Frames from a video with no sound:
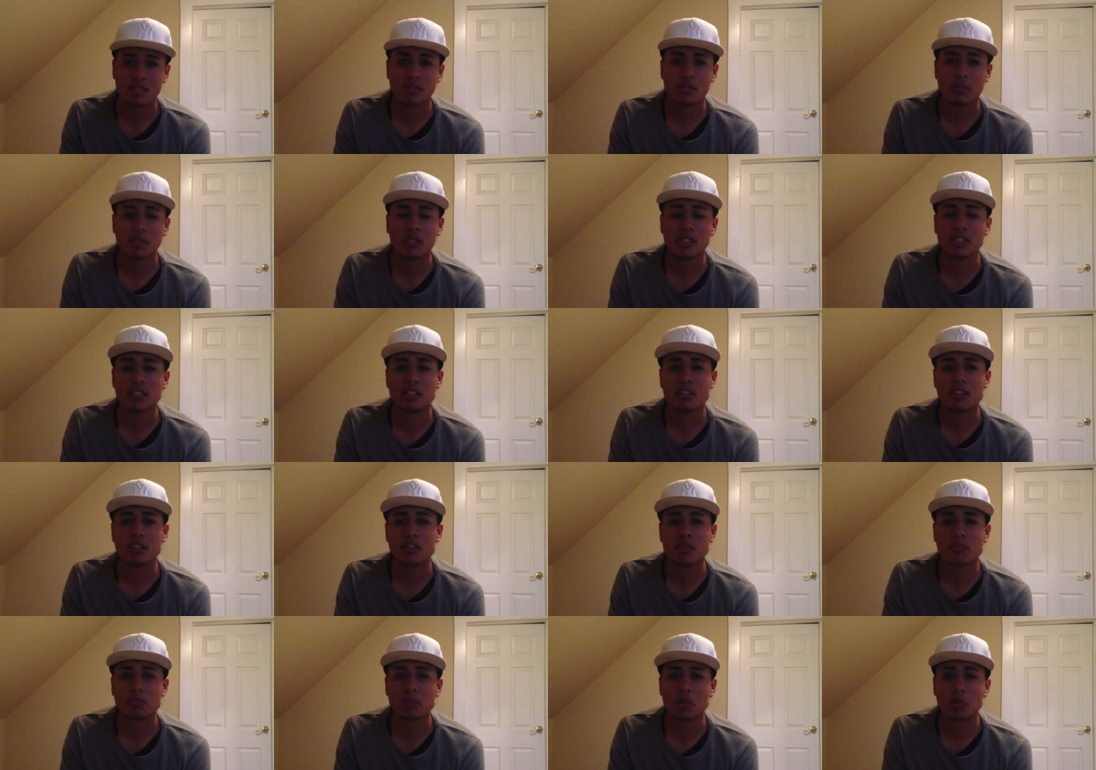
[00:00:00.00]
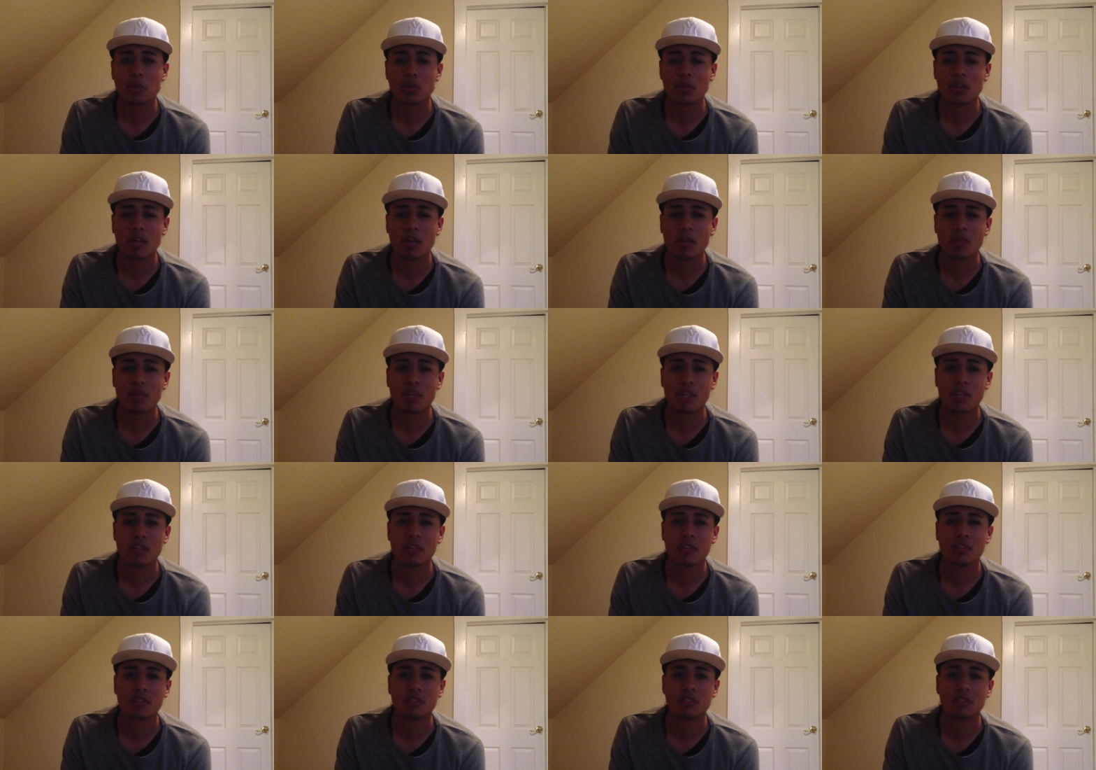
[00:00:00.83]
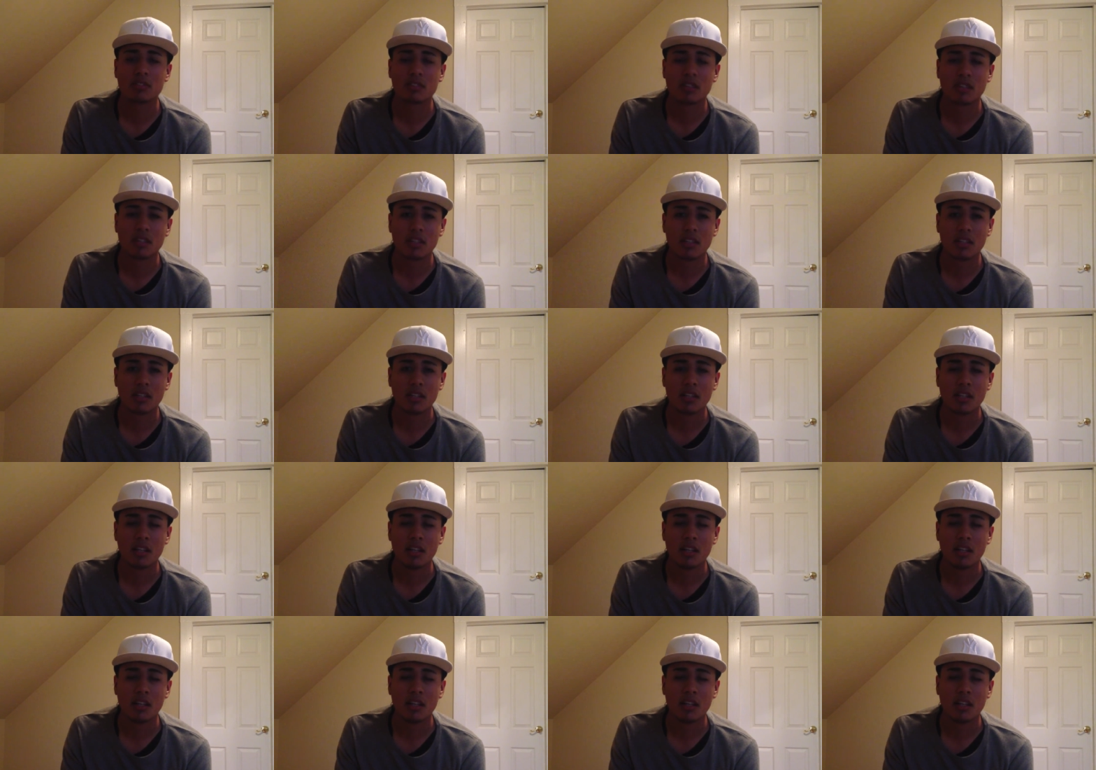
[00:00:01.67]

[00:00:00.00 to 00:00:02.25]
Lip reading: a really good program that you can start